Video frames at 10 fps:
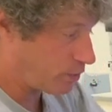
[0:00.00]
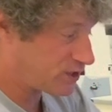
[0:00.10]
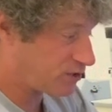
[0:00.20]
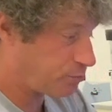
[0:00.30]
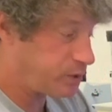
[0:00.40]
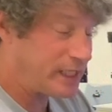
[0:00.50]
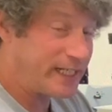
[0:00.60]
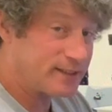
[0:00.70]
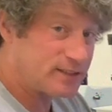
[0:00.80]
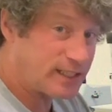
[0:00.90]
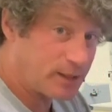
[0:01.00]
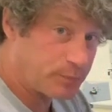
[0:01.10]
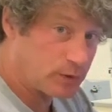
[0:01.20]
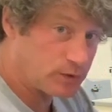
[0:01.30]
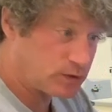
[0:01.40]
bunch of plant
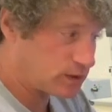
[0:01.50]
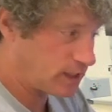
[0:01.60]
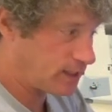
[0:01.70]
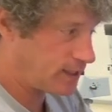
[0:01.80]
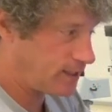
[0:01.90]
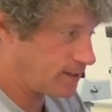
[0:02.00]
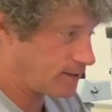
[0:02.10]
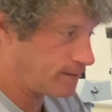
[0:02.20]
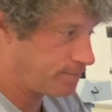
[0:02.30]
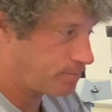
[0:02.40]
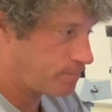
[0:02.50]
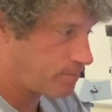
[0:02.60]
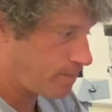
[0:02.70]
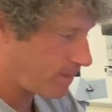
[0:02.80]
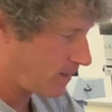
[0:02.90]
samples in here.
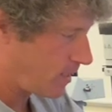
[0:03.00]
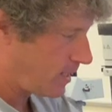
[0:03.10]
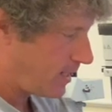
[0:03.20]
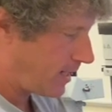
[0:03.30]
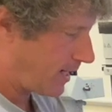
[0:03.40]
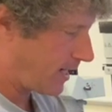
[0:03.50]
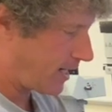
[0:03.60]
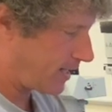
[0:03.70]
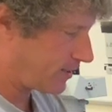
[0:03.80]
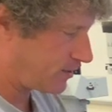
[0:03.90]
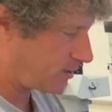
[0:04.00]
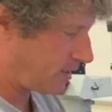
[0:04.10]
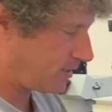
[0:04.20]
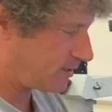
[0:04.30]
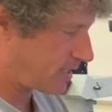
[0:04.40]
And
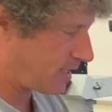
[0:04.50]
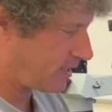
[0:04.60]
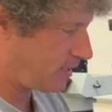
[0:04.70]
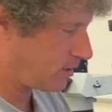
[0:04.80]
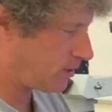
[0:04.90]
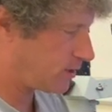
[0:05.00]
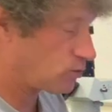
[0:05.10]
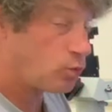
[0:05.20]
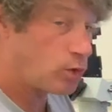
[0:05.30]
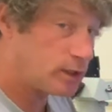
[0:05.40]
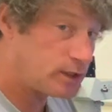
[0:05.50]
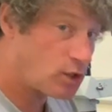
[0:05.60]
inside here is one